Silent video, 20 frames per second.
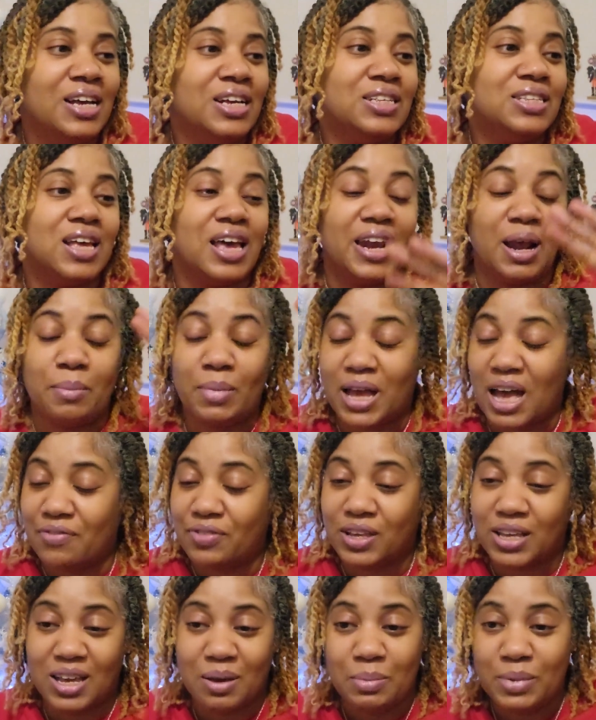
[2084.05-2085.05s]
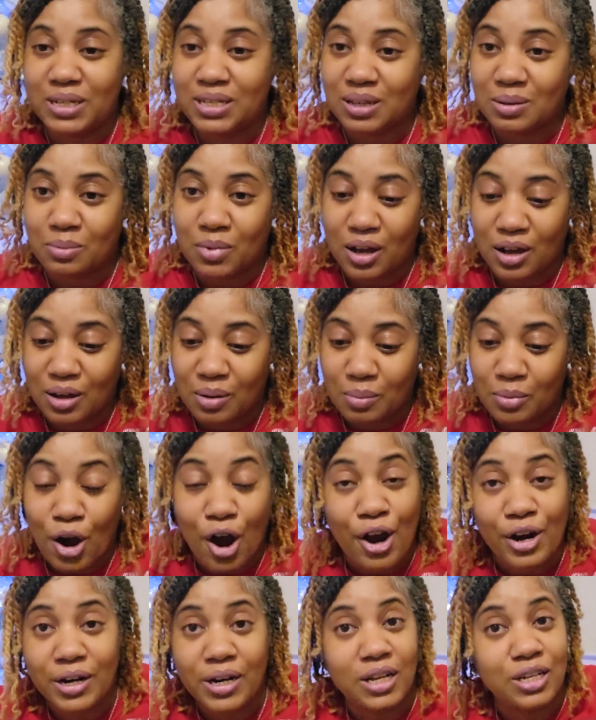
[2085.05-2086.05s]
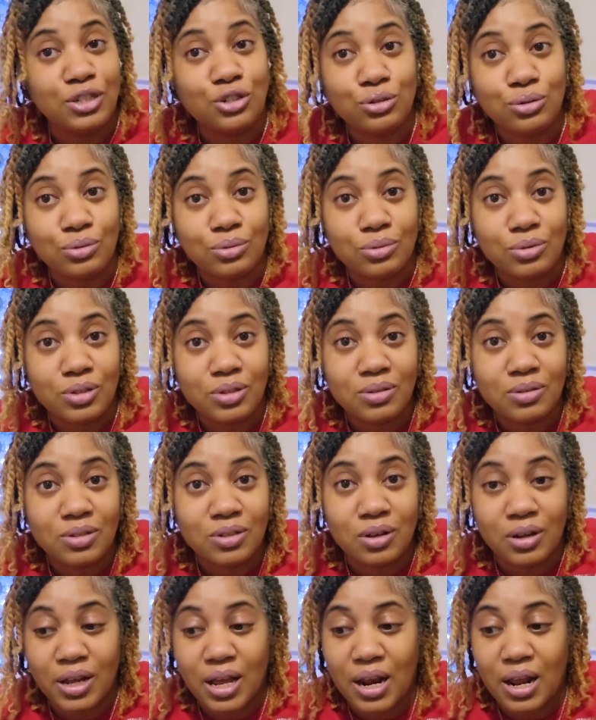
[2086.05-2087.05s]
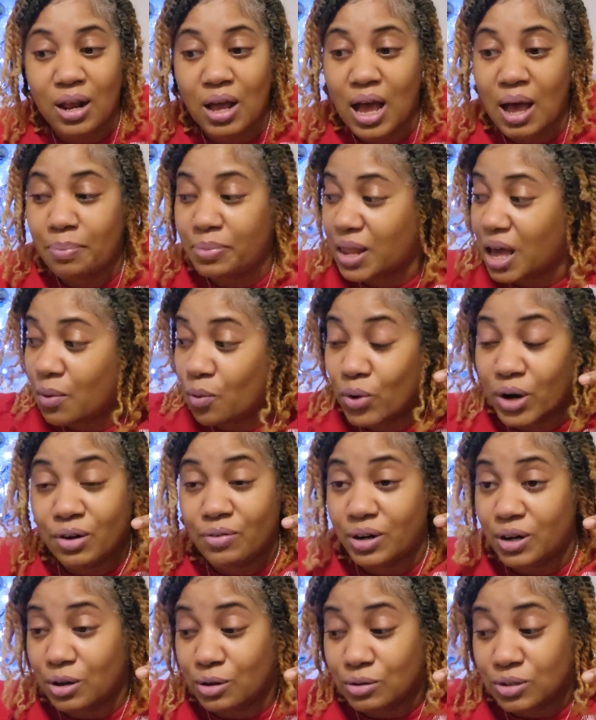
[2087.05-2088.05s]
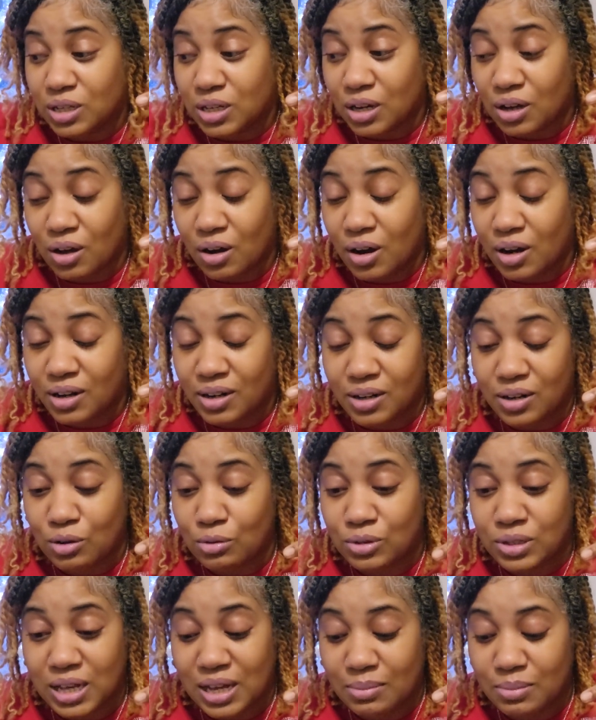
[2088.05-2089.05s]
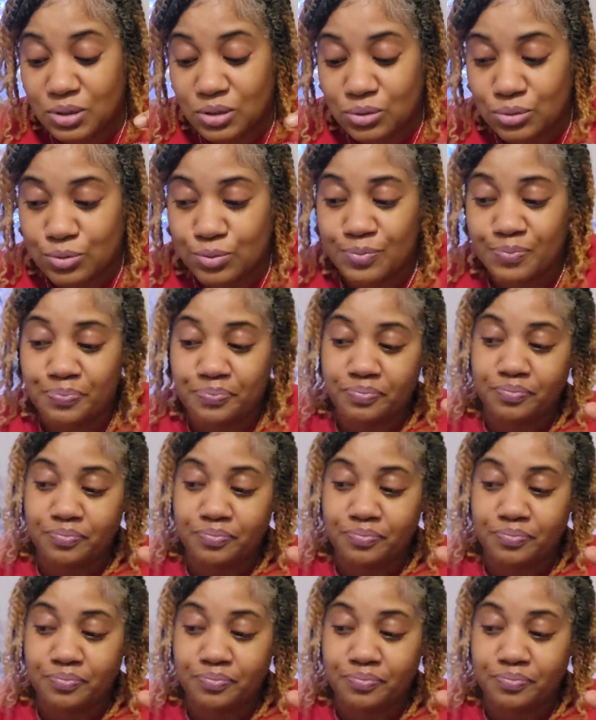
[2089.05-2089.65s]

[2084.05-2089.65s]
So, and I'm gonna have to get me some um gardening shoes so that I, I'm not wearing those in the garden no time soon.